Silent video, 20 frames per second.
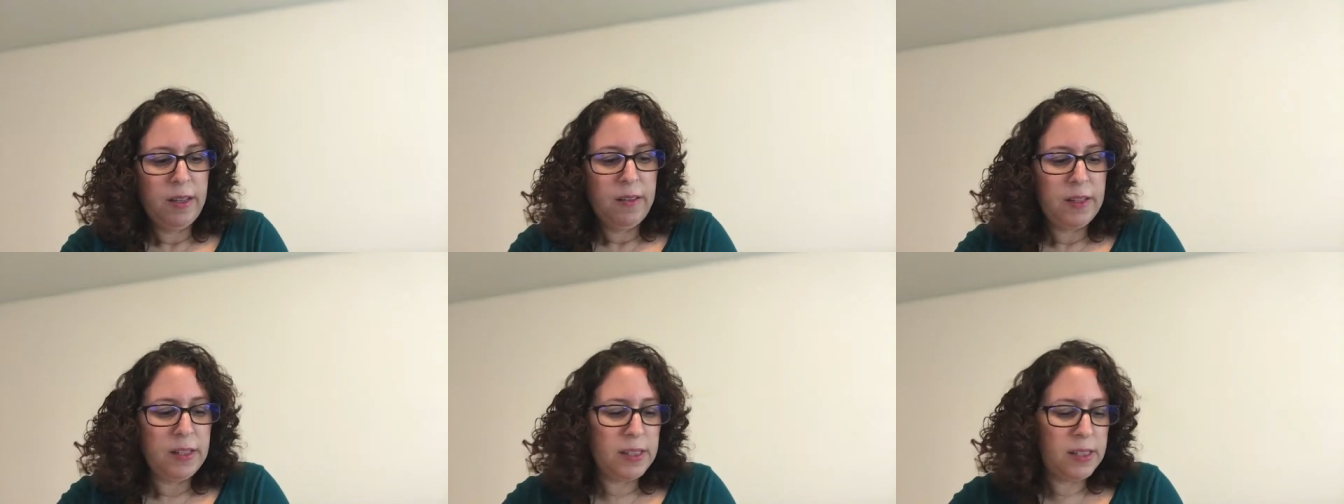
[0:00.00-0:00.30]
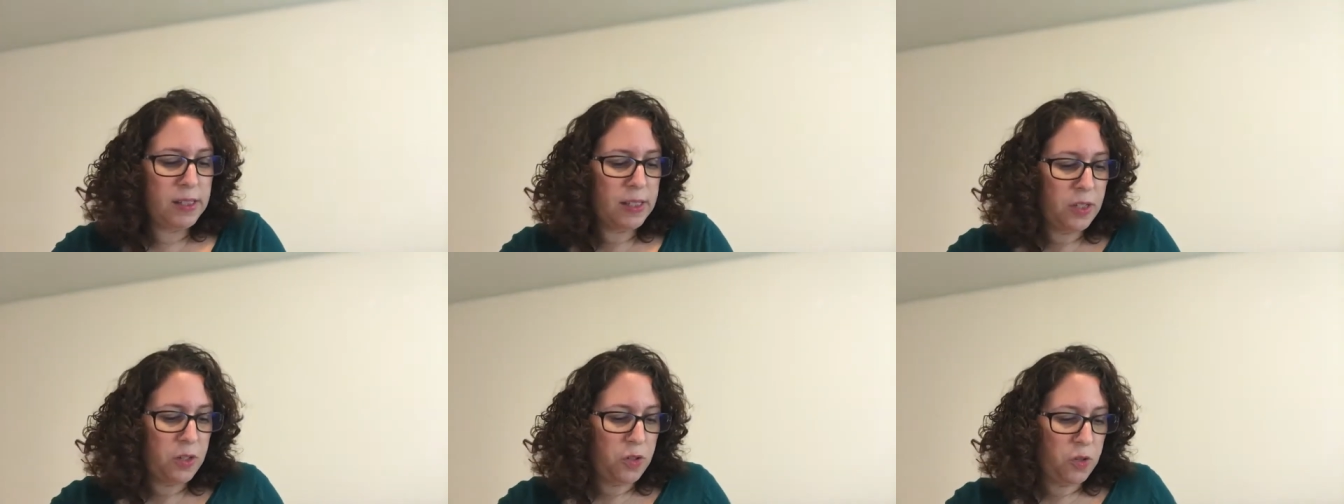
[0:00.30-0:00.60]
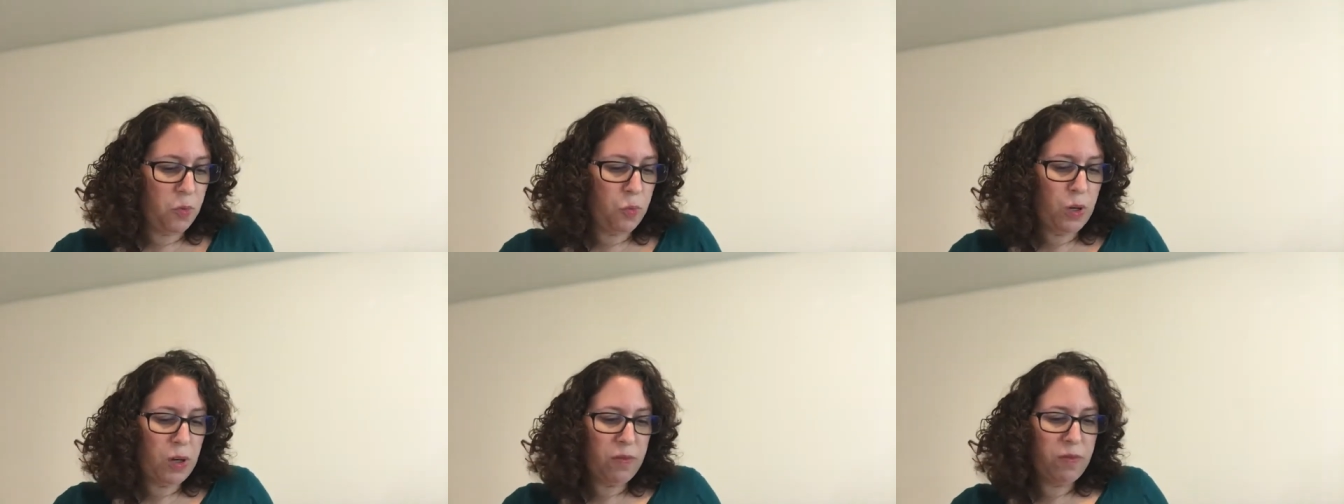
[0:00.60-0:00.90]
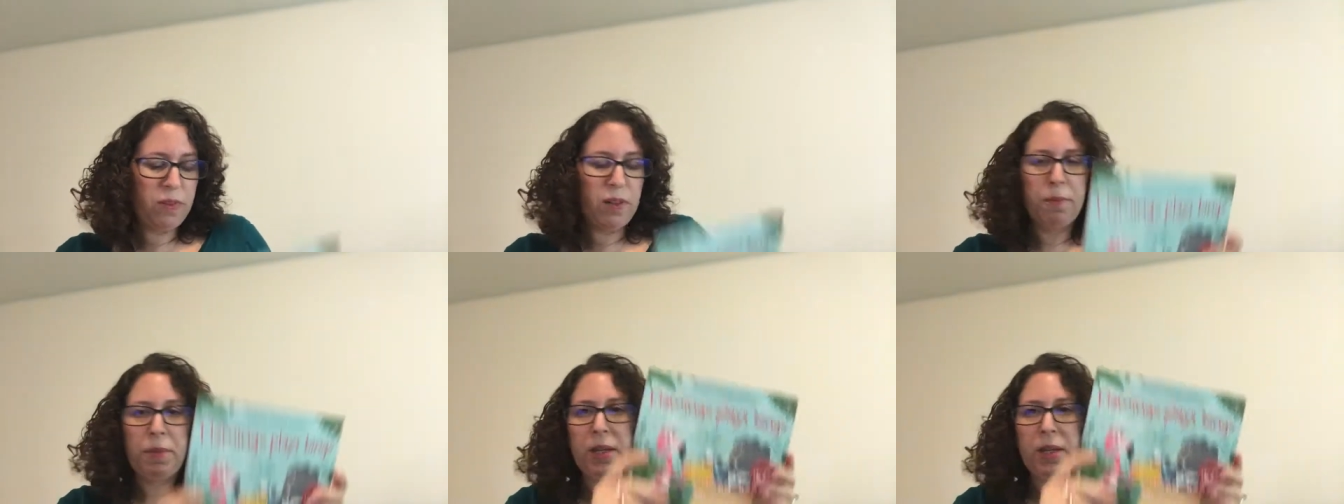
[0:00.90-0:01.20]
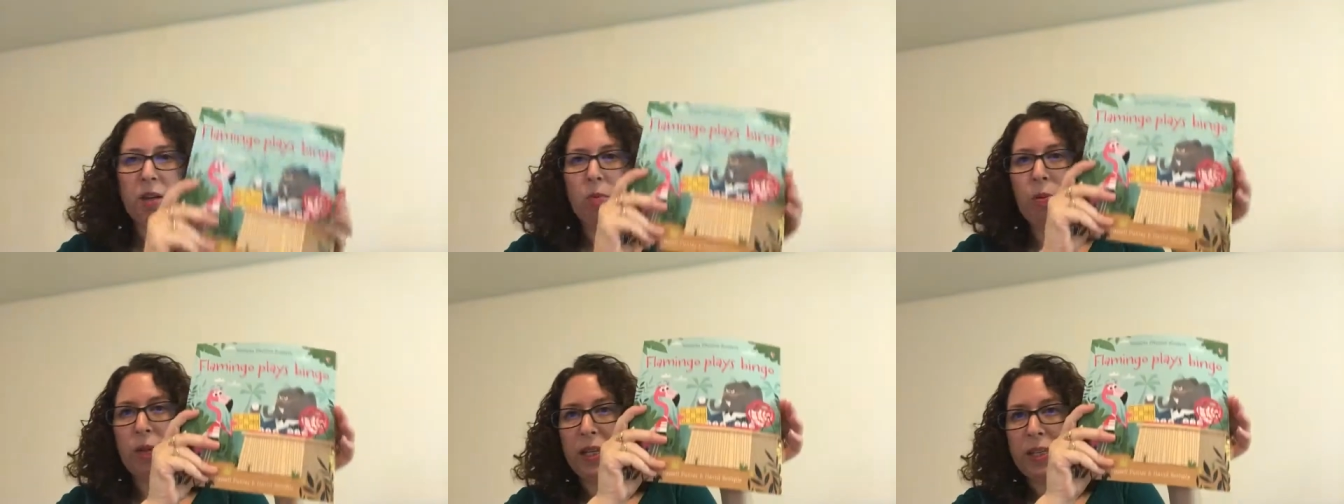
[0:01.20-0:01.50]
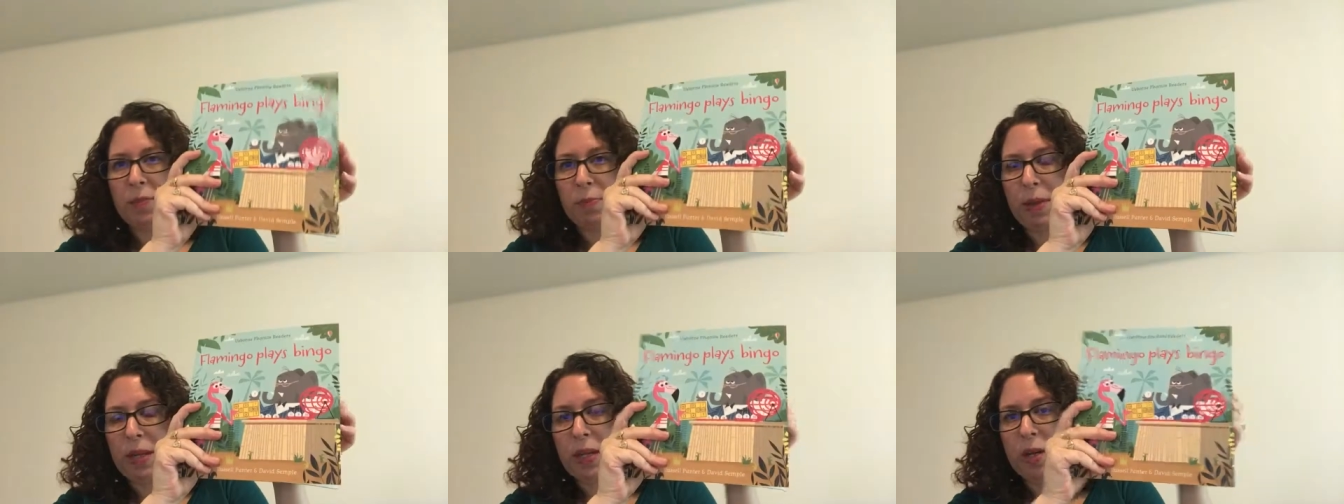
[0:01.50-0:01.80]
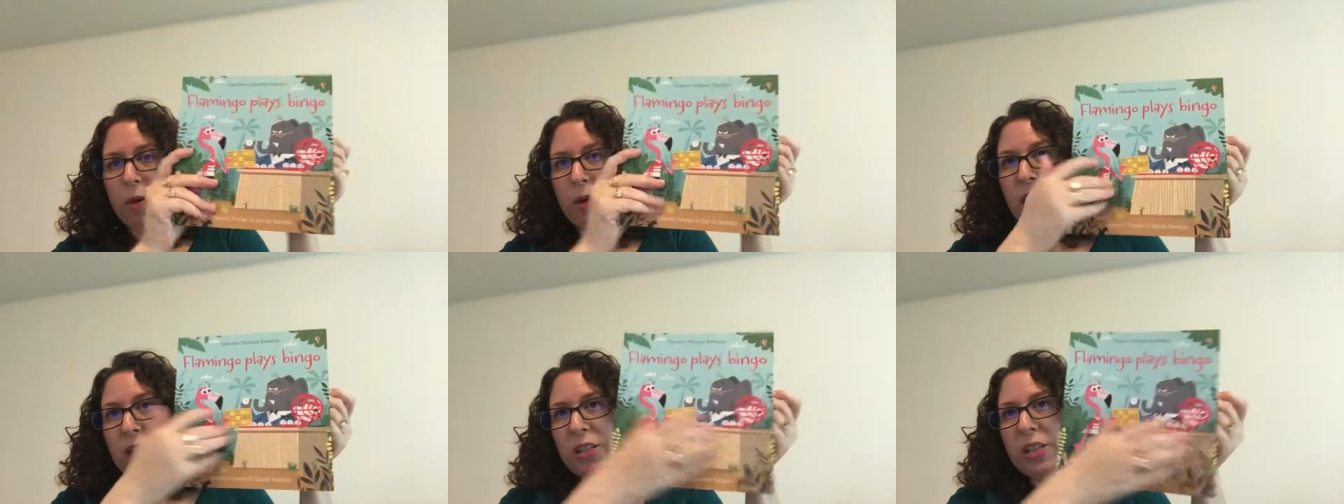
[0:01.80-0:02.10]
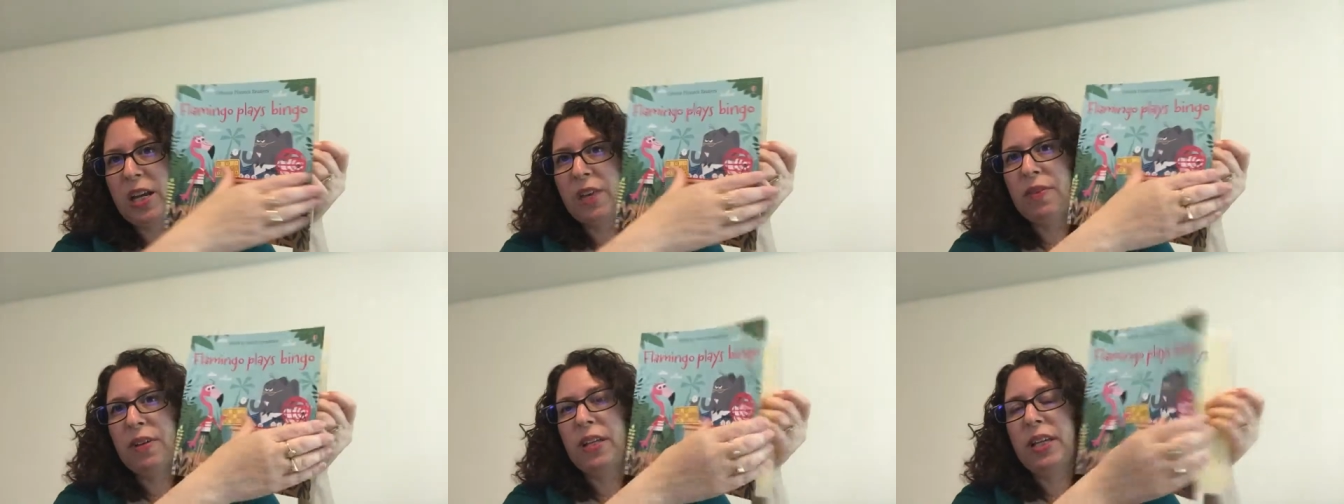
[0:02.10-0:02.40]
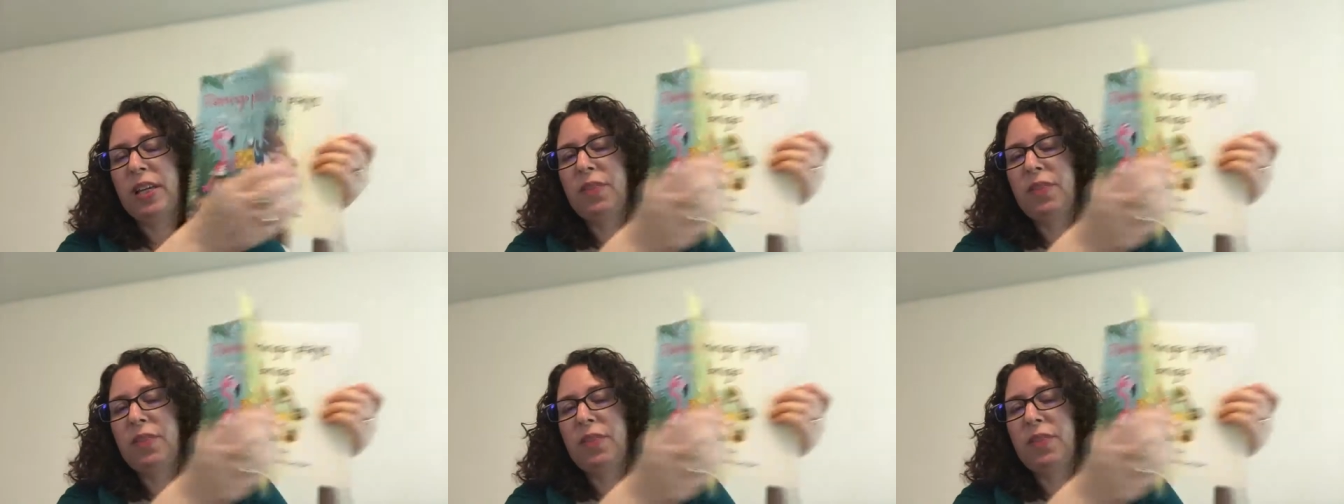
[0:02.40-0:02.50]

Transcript: This is a new one, Flamingo Plays Bingo. I actually haven't